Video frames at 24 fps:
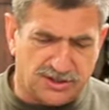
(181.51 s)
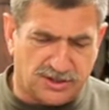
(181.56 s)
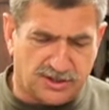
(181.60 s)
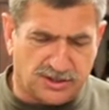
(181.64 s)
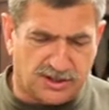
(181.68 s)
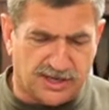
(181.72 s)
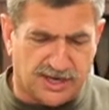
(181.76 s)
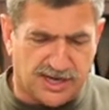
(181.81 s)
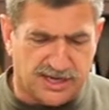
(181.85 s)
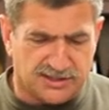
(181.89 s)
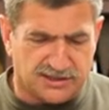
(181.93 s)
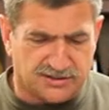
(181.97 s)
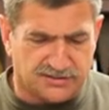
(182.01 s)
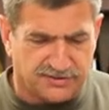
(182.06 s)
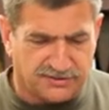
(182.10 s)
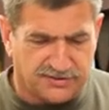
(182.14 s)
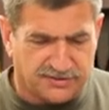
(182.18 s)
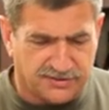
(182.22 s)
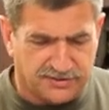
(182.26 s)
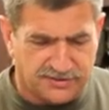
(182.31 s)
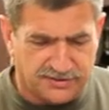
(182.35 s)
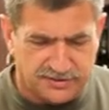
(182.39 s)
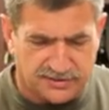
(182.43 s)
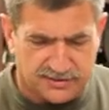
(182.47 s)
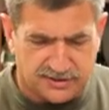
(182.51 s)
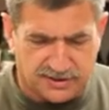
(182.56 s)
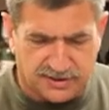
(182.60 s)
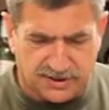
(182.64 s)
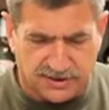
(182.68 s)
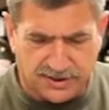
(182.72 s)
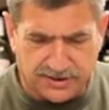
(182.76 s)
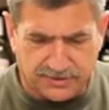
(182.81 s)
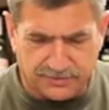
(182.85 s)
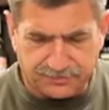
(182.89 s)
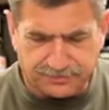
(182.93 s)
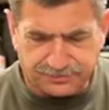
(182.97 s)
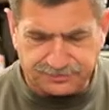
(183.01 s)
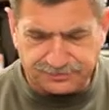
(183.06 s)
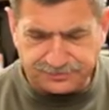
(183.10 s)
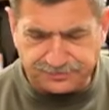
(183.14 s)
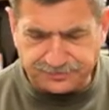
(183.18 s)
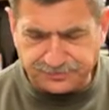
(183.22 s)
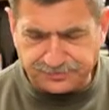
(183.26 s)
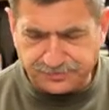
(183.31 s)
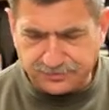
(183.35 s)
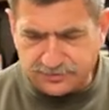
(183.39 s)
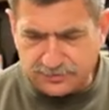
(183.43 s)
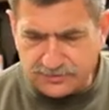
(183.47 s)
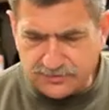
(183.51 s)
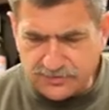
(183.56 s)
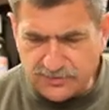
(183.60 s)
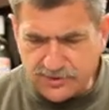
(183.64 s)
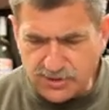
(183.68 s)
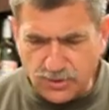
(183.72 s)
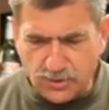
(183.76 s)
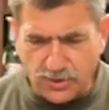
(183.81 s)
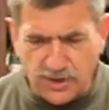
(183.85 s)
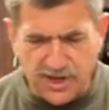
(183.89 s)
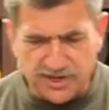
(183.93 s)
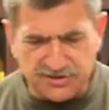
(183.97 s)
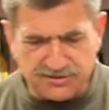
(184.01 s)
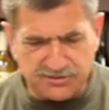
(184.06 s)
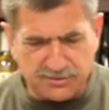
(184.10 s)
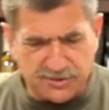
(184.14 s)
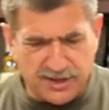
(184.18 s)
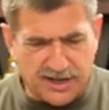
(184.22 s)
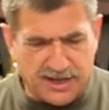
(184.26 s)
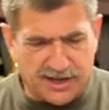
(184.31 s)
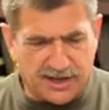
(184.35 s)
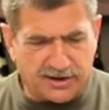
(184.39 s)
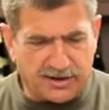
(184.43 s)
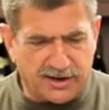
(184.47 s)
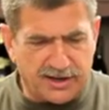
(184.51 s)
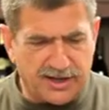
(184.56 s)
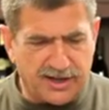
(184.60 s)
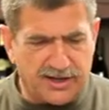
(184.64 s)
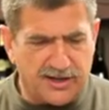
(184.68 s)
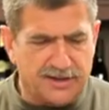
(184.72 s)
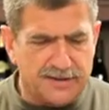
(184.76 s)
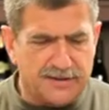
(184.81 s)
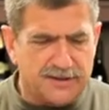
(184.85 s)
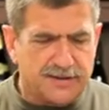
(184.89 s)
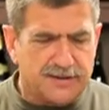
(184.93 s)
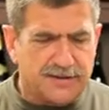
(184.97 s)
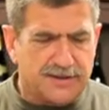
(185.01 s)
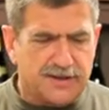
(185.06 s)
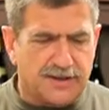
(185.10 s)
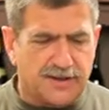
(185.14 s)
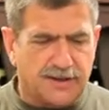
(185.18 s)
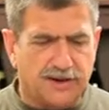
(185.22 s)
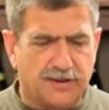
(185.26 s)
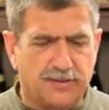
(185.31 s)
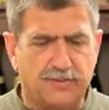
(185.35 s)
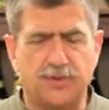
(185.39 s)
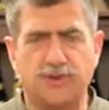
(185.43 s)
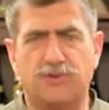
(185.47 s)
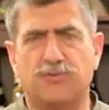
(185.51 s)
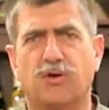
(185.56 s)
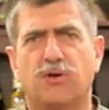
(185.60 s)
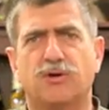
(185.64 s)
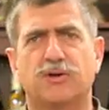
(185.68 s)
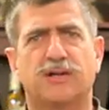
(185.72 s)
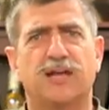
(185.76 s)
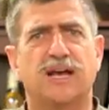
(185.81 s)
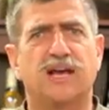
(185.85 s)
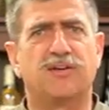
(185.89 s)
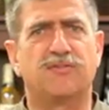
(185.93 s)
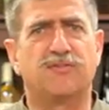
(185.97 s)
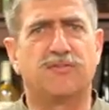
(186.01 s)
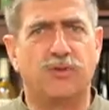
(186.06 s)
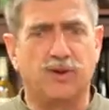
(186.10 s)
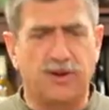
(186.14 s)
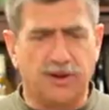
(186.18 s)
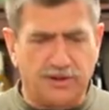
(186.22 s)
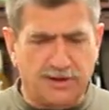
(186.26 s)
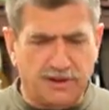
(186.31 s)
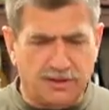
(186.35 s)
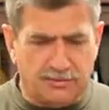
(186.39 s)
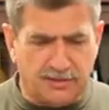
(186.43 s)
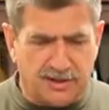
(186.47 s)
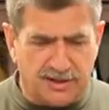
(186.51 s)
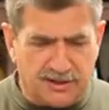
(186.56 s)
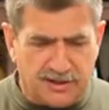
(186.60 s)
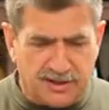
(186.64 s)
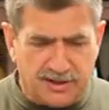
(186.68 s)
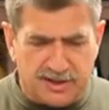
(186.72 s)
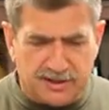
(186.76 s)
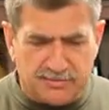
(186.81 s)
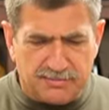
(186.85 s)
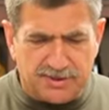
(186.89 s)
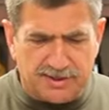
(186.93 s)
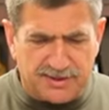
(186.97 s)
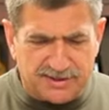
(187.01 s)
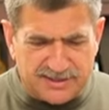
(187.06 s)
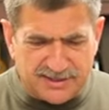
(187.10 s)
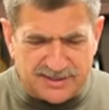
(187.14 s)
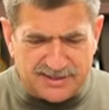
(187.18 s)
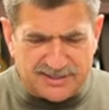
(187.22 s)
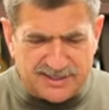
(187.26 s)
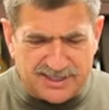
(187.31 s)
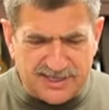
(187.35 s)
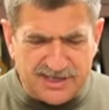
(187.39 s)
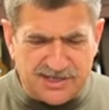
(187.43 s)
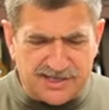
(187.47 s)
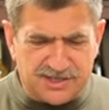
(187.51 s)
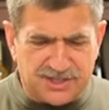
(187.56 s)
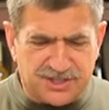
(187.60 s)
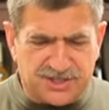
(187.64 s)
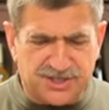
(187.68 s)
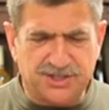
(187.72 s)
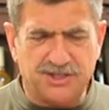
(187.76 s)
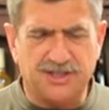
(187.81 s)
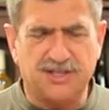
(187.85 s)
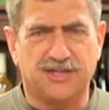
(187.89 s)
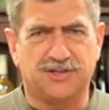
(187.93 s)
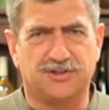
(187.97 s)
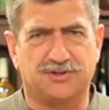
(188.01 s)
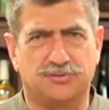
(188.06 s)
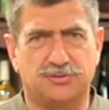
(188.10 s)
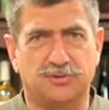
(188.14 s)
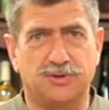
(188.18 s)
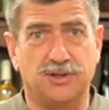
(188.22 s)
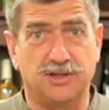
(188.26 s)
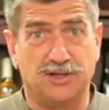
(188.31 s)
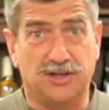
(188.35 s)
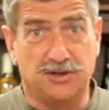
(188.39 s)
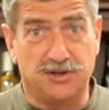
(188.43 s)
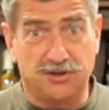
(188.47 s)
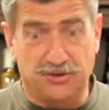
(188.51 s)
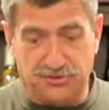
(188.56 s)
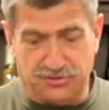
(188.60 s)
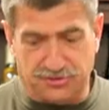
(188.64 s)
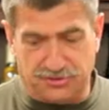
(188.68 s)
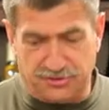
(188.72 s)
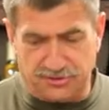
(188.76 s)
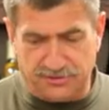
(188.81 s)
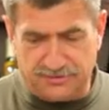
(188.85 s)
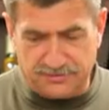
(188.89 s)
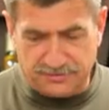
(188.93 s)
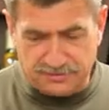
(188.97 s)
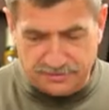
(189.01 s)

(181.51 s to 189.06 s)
all kinds of um, wines from that area. Uh, we grow it in California a little bit, but to see it in Chile is really unusual.